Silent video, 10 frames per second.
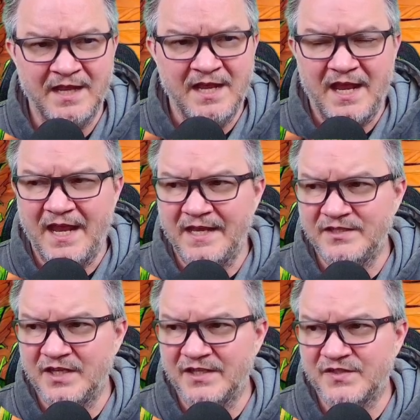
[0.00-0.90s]
And
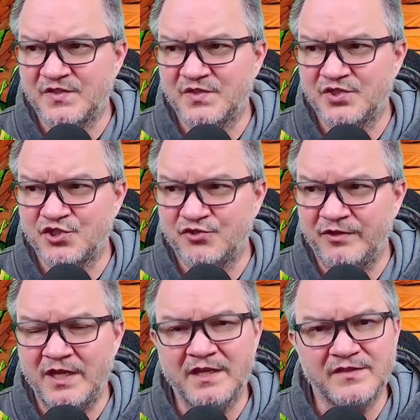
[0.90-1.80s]
just
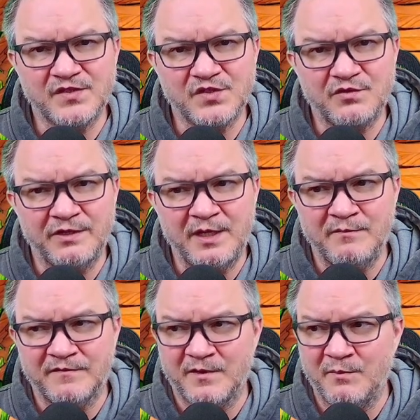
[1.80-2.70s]
shriek and scream
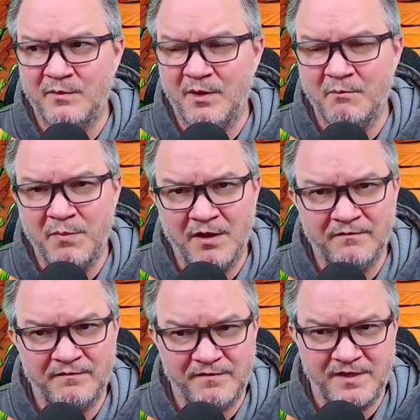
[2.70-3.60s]
from
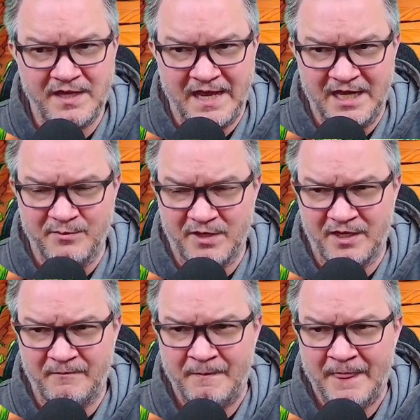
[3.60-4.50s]
above the
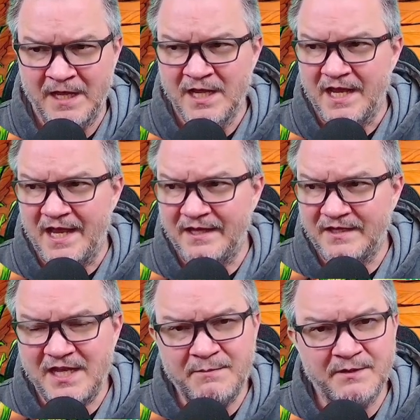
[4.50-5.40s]
enemy. And
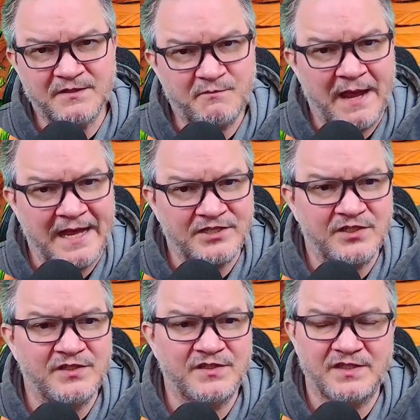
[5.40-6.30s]
keep his
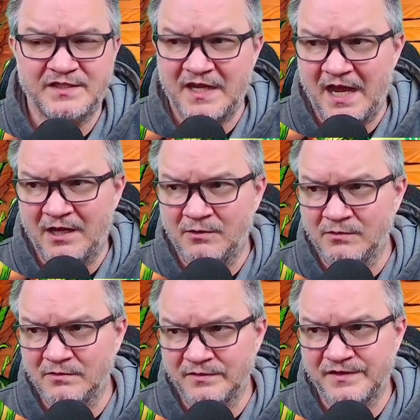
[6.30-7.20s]
patches and
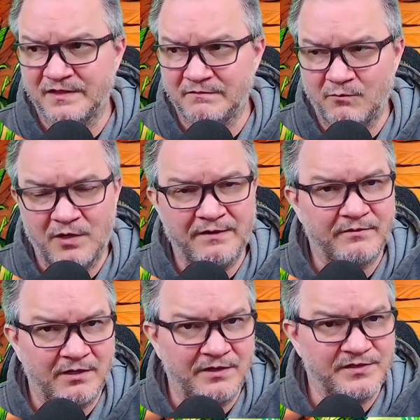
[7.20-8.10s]
toggles and
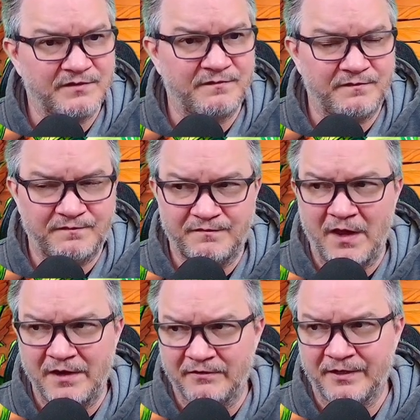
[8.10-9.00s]
whatever else
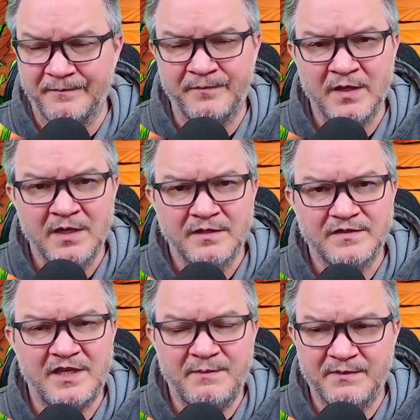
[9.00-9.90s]
firing
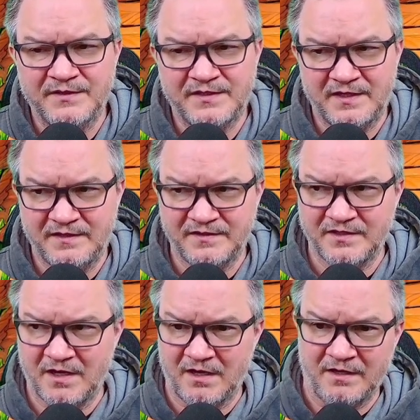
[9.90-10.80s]
to keep his
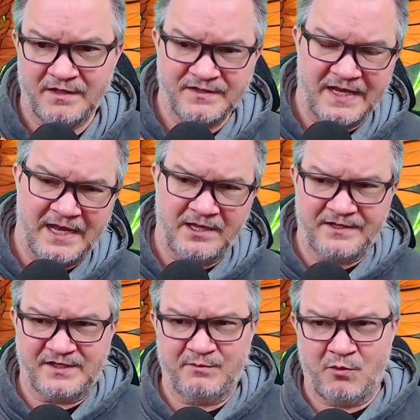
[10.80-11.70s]

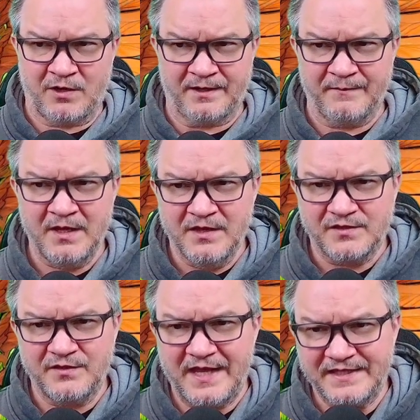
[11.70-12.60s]
allies supported.
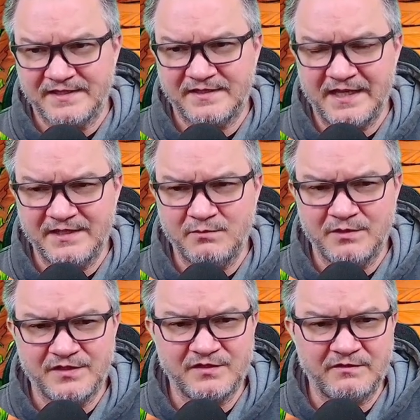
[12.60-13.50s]
So that's what
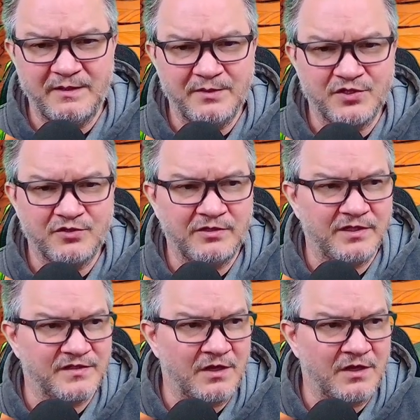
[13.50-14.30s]
Skreaming Tree is all